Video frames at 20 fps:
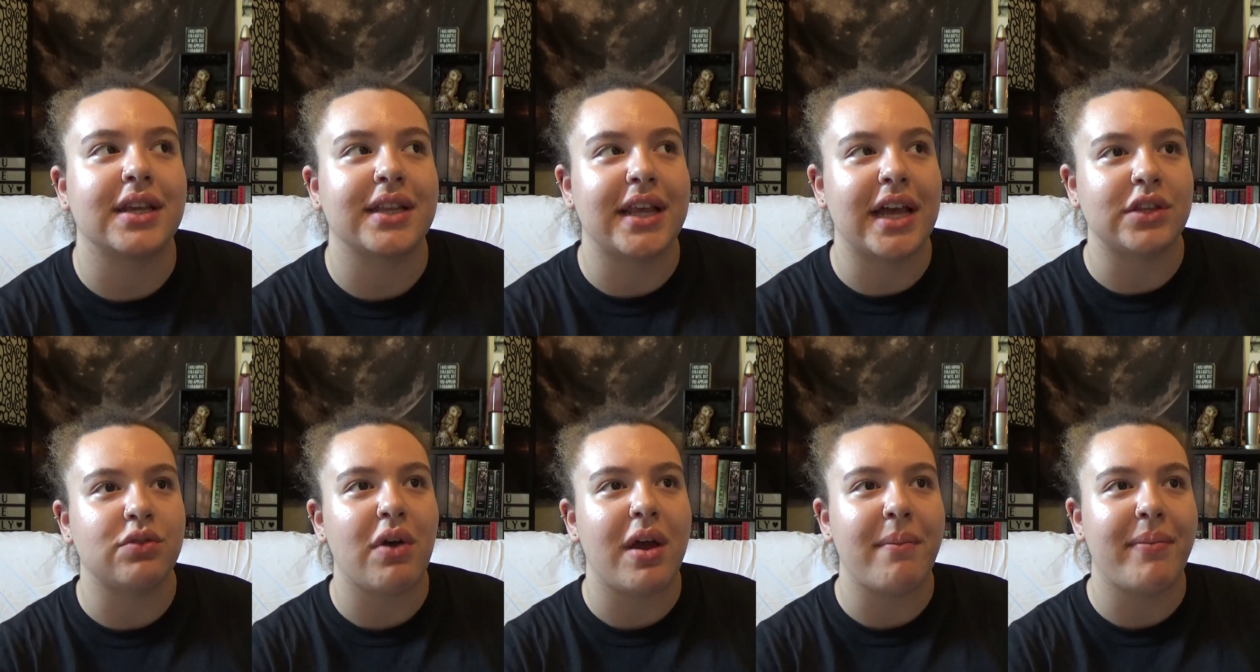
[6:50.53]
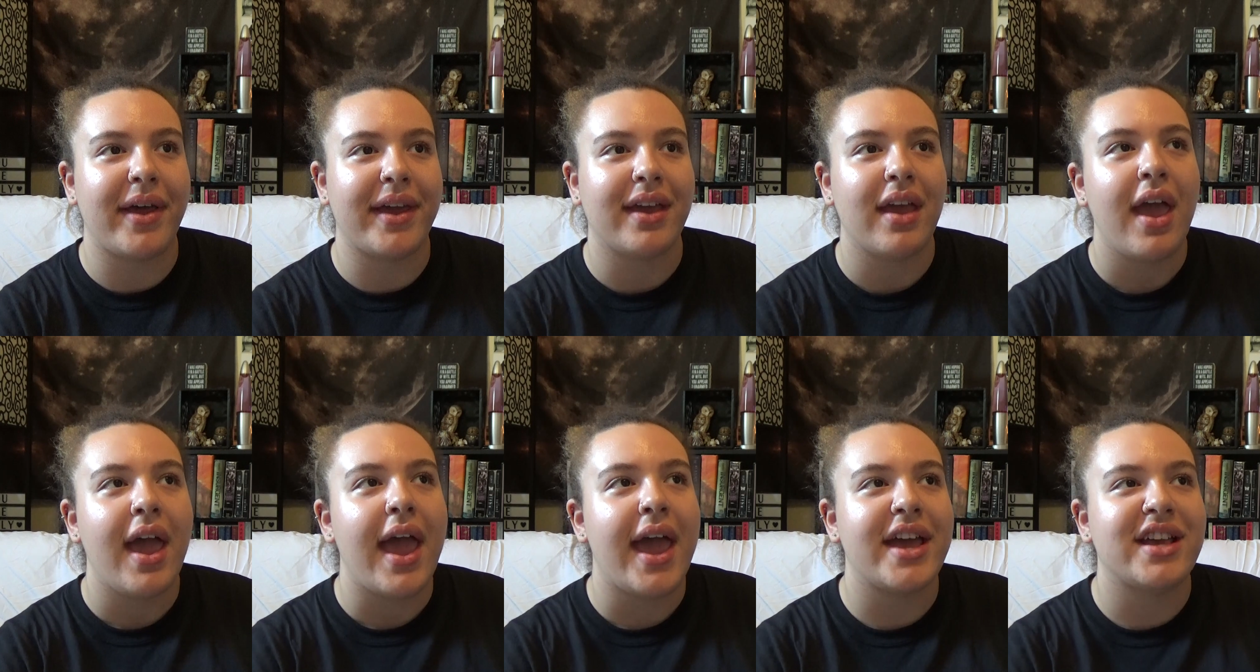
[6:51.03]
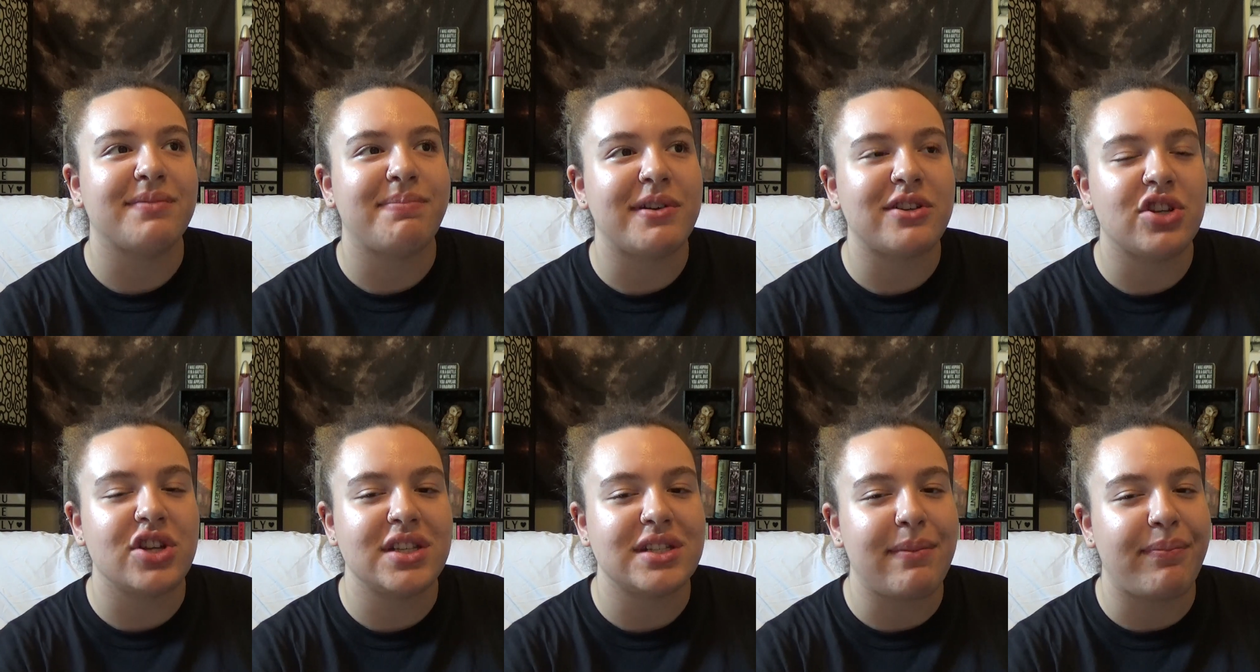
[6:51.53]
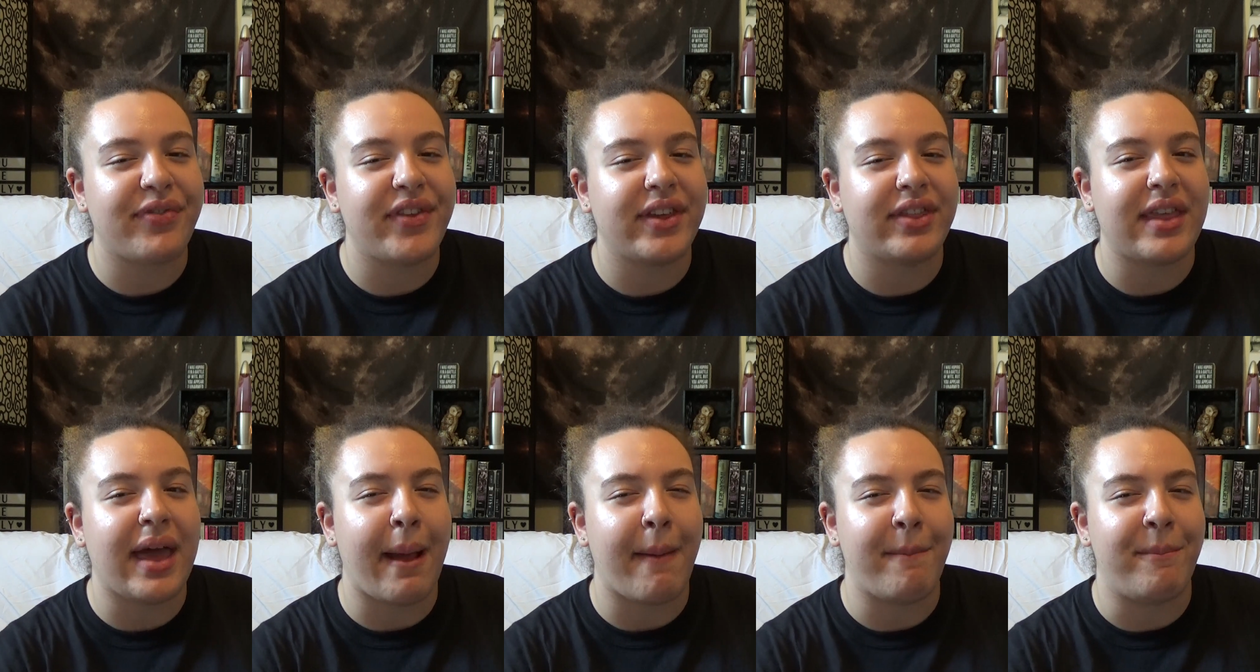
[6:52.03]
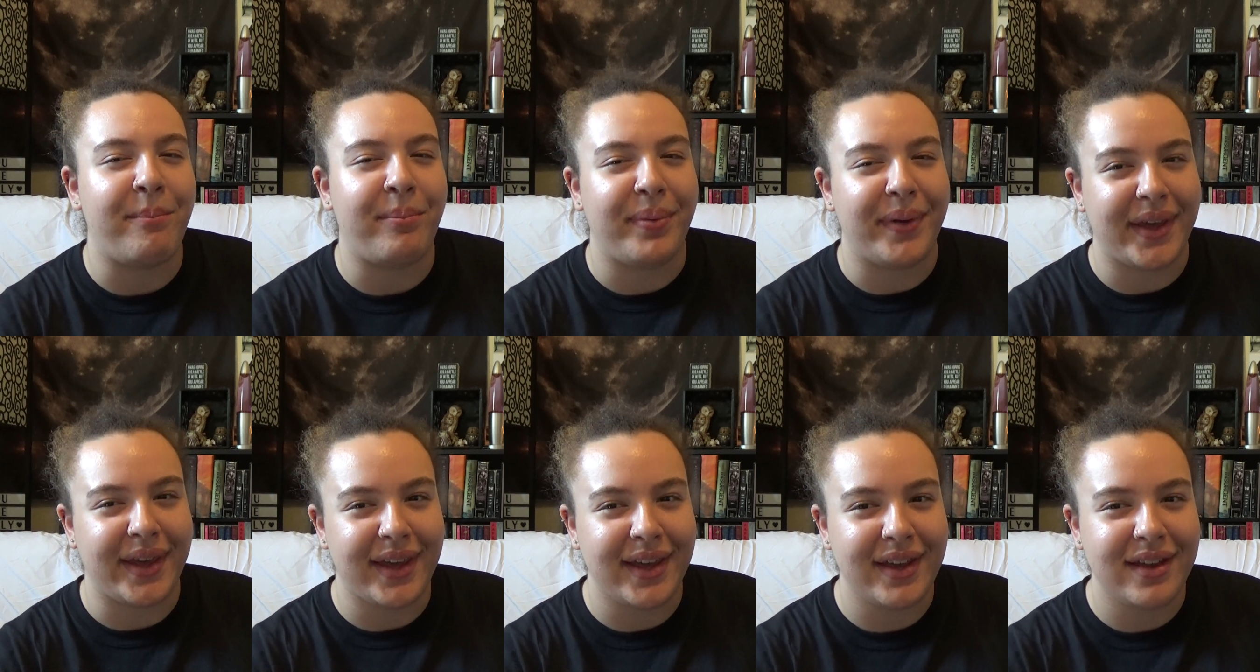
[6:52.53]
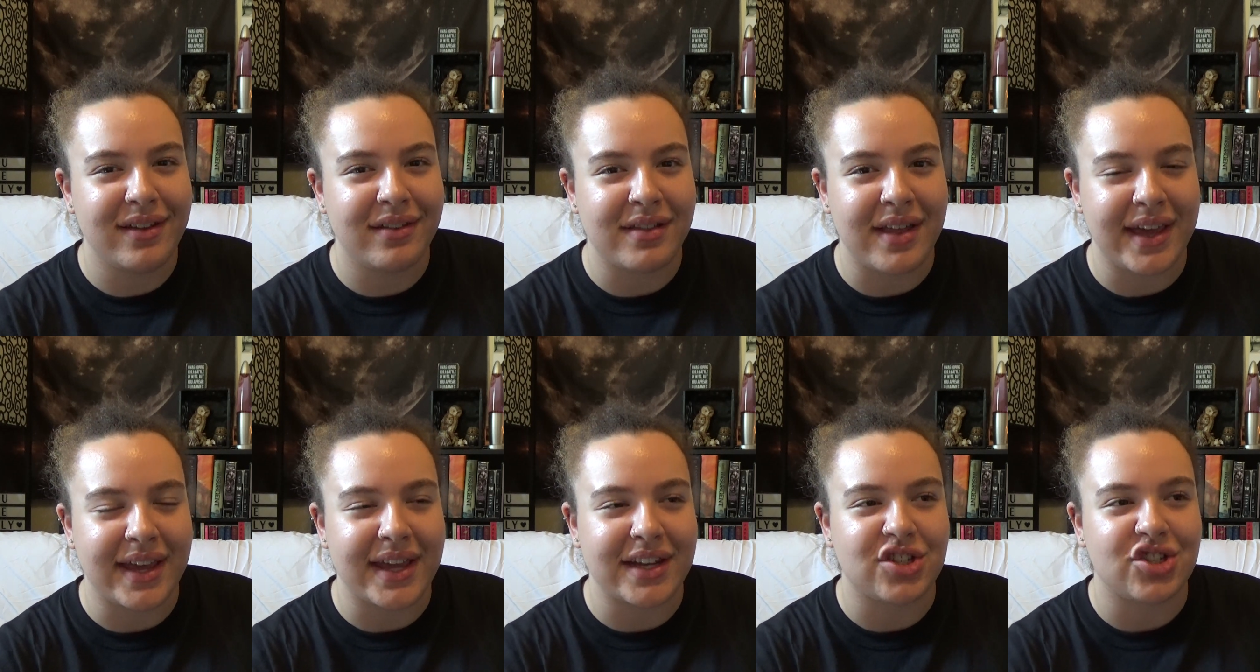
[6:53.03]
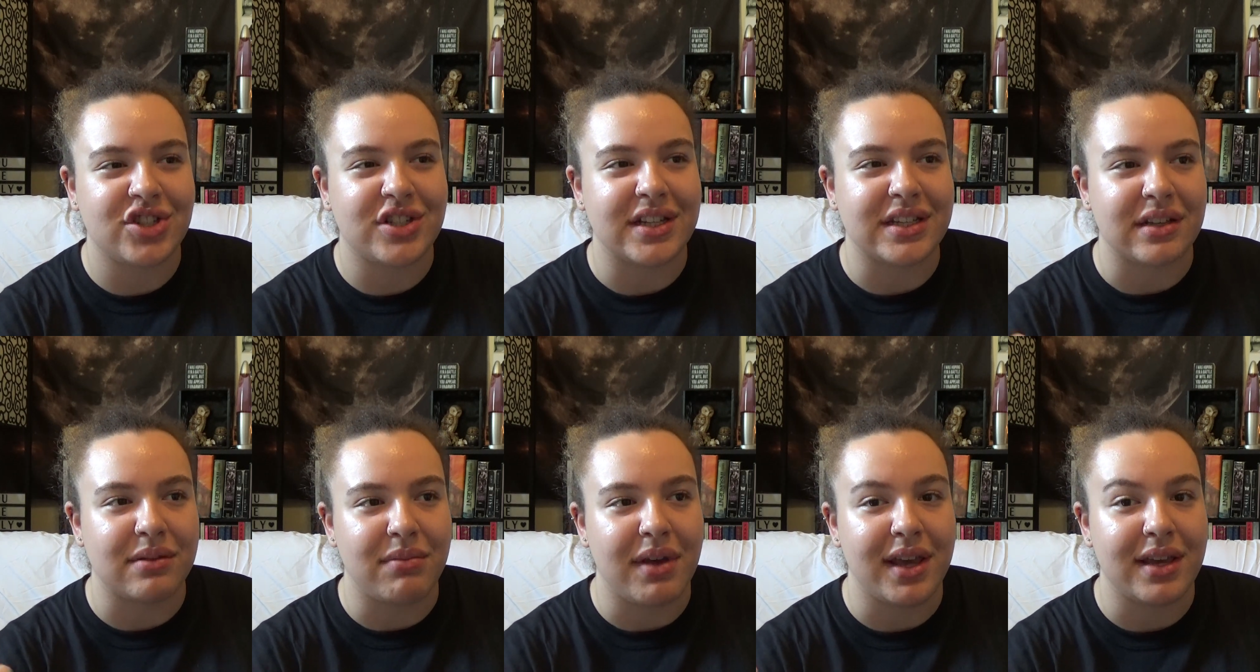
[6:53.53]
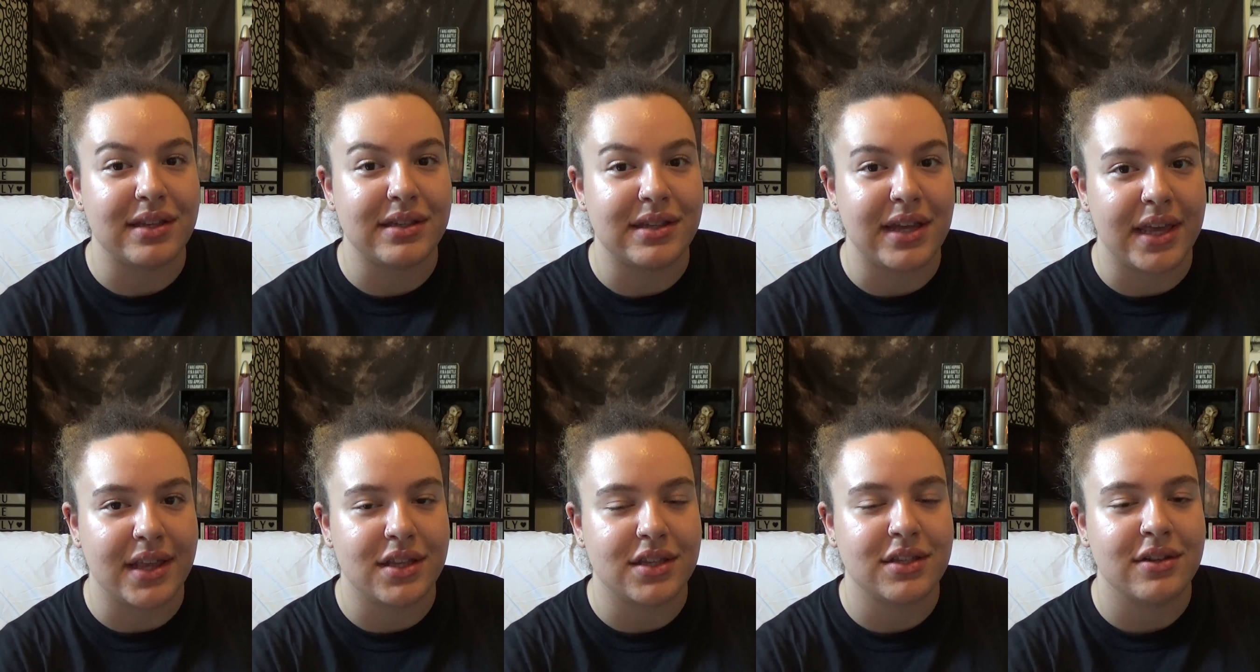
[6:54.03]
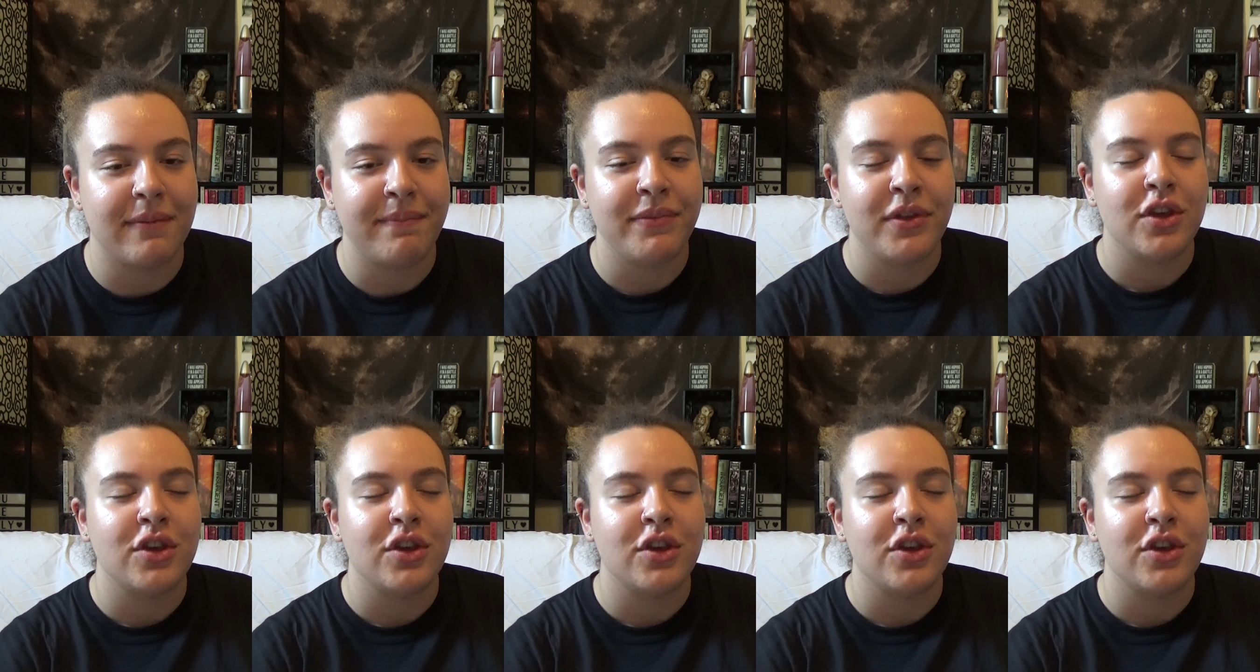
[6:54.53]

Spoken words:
Like, that's why I'm like, and especially something that big, like, it just doesn't make sense.